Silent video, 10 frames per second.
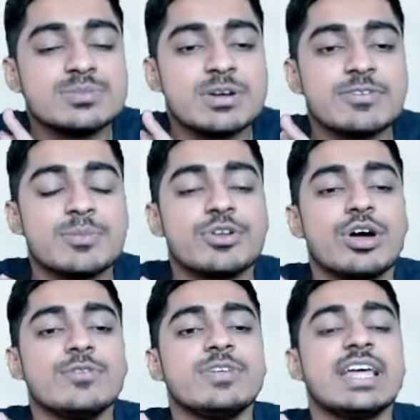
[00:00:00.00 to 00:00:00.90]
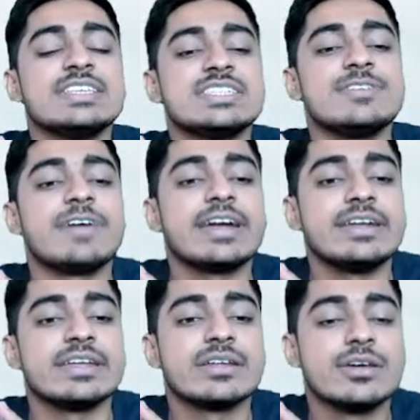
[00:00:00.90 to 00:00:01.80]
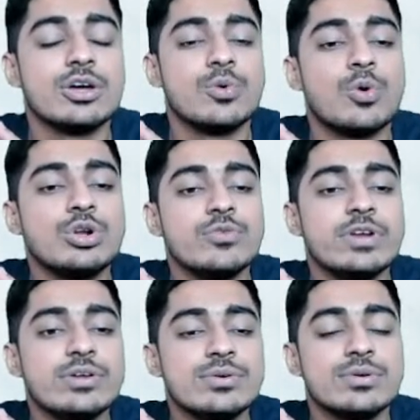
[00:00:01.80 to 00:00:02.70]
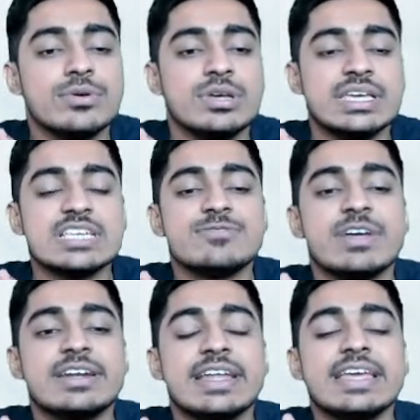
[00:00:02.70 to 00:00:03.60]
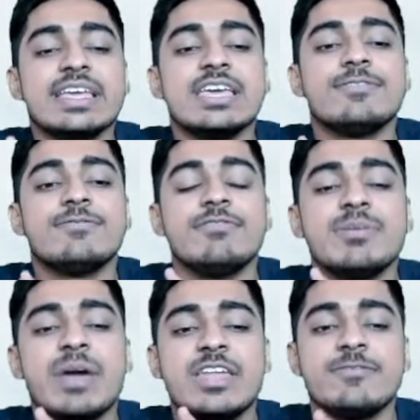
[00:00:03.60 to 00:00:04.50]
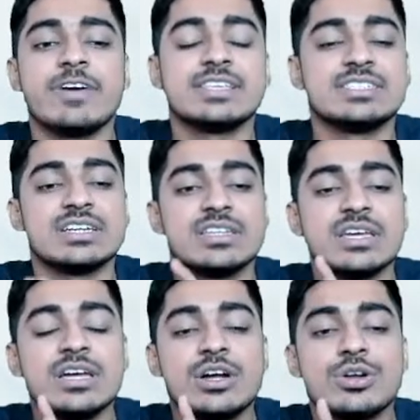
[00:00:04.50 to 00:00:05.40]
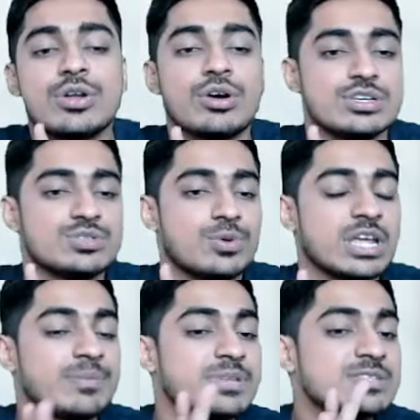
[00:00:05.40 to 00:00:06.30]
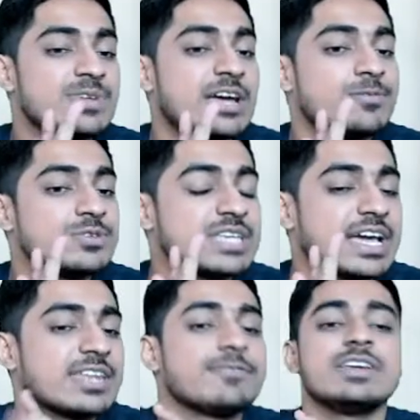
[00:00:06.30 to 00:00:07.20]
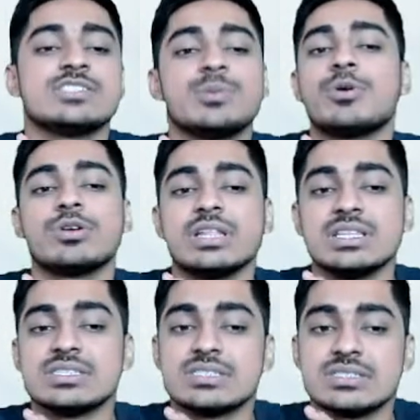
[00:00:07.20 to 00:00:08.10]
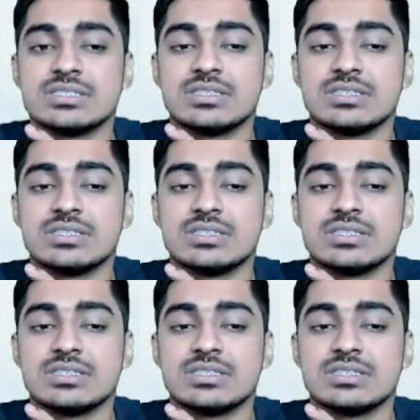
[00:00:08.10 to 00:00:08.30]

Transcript: But from a non-financial factor, what do? Yes, we are telling if we manufacture the toys, what happens? We'll have to sacrifice the bottles.